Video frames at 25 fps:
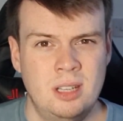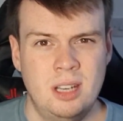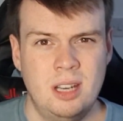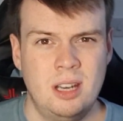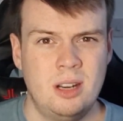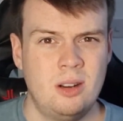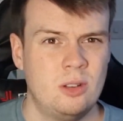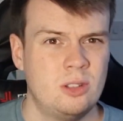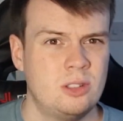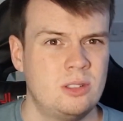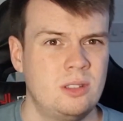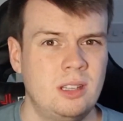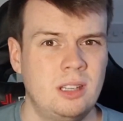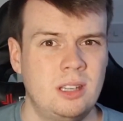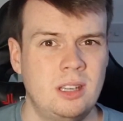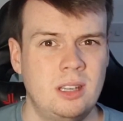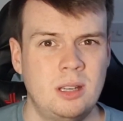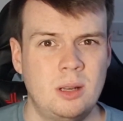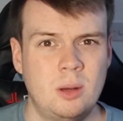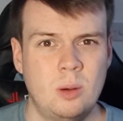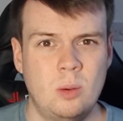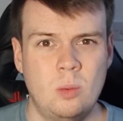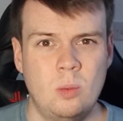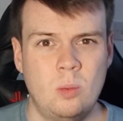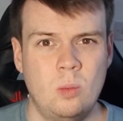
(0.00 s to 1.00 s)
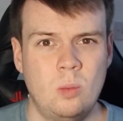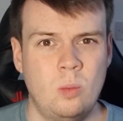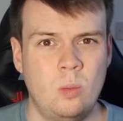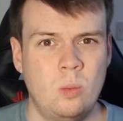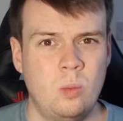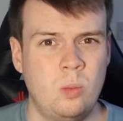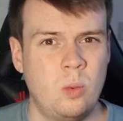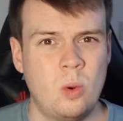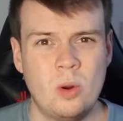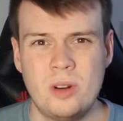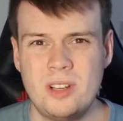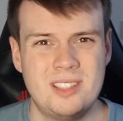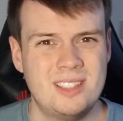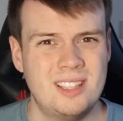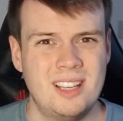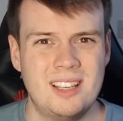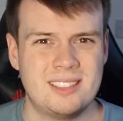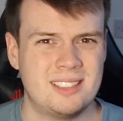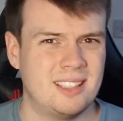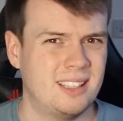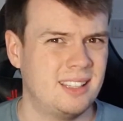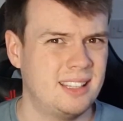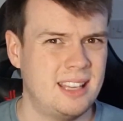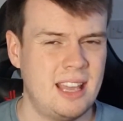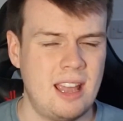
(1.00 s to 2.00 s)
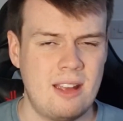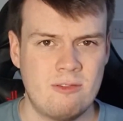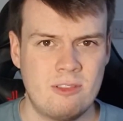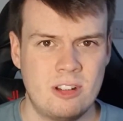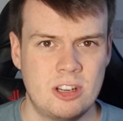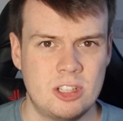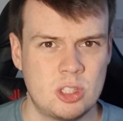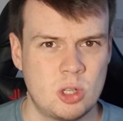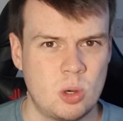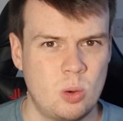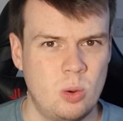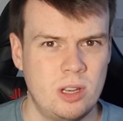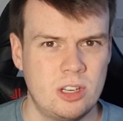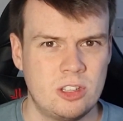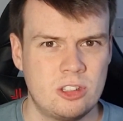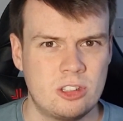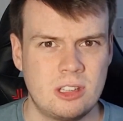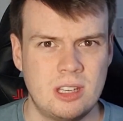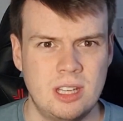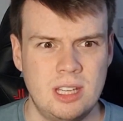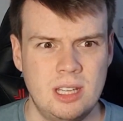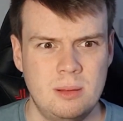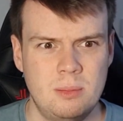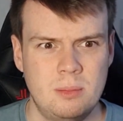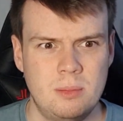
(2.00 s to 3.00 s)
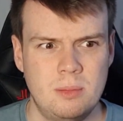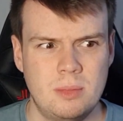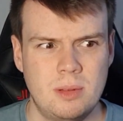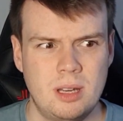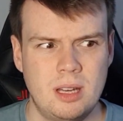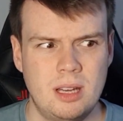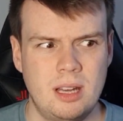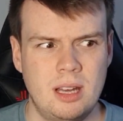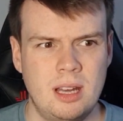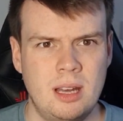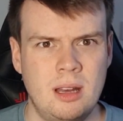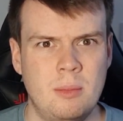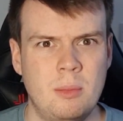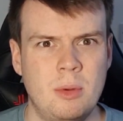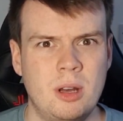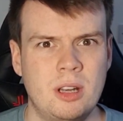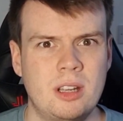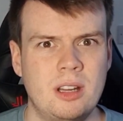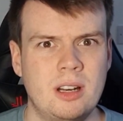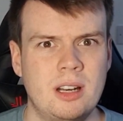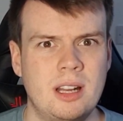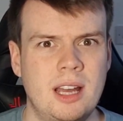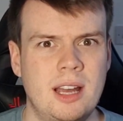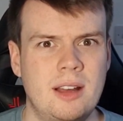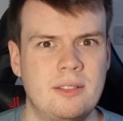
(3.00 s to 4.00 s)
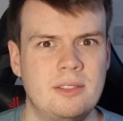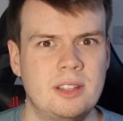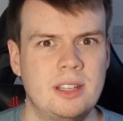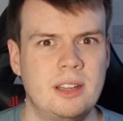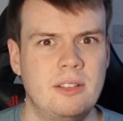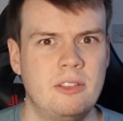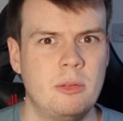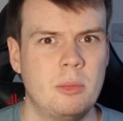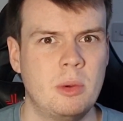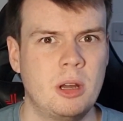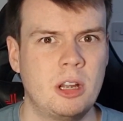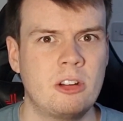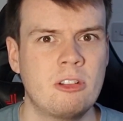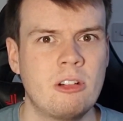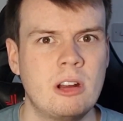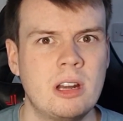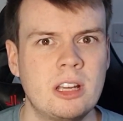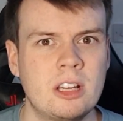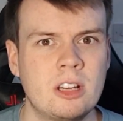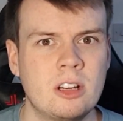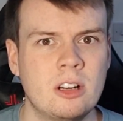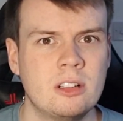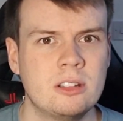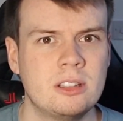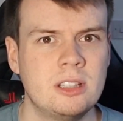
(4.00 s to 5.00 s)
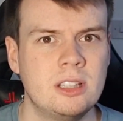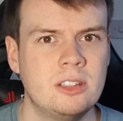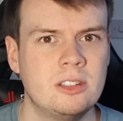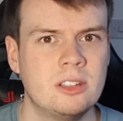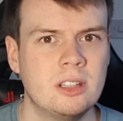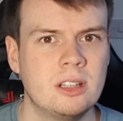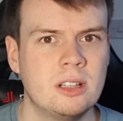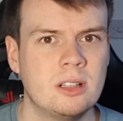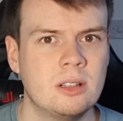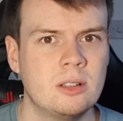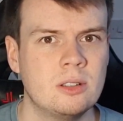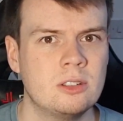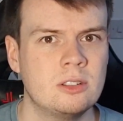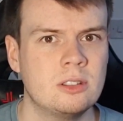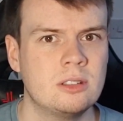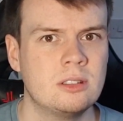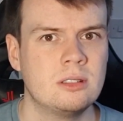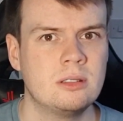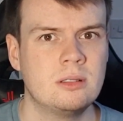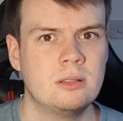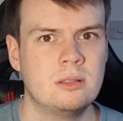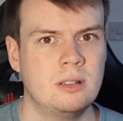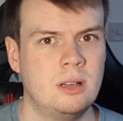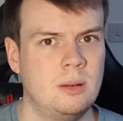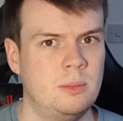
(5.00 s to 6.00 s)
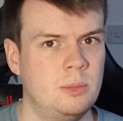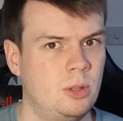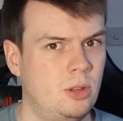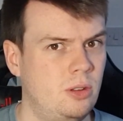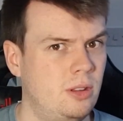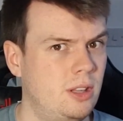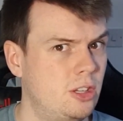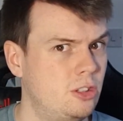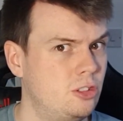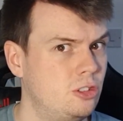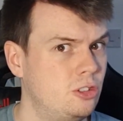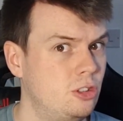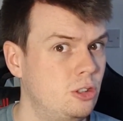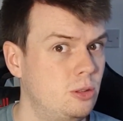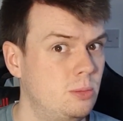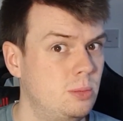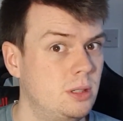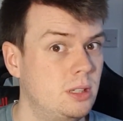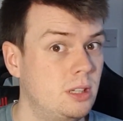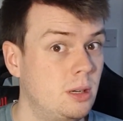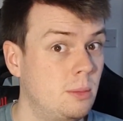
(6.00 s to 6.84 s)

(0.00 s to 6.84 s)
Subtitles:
And I was thinking, what is this, a get rich quick scheme? Am I gonna have to give you my credit card details? I'm not that stupid.